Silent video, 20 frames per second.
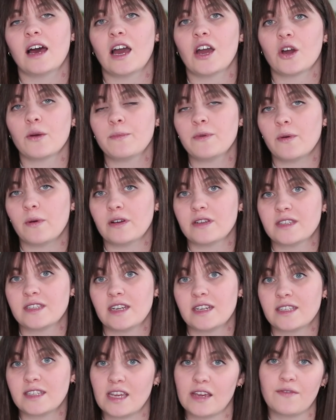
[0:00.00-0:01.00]
I hope you all
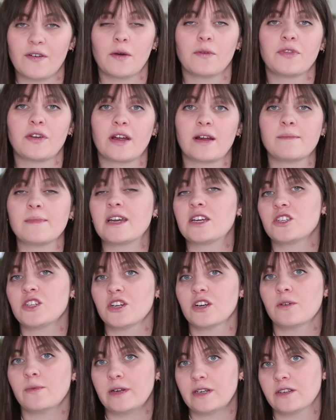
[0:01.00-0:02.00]
stay safe out there. Make
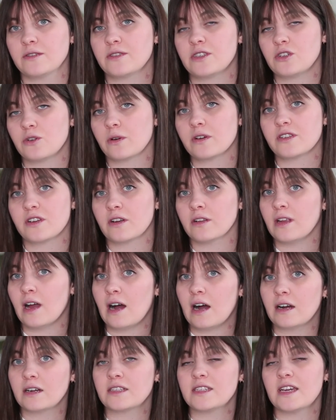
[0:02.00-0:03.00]
sure your windows and doors are
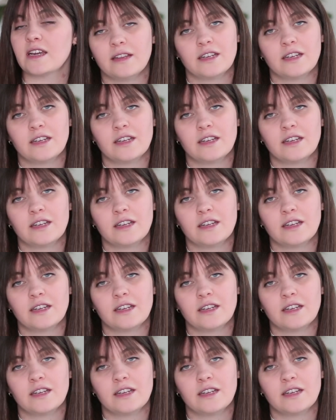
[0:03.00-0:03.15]
locked,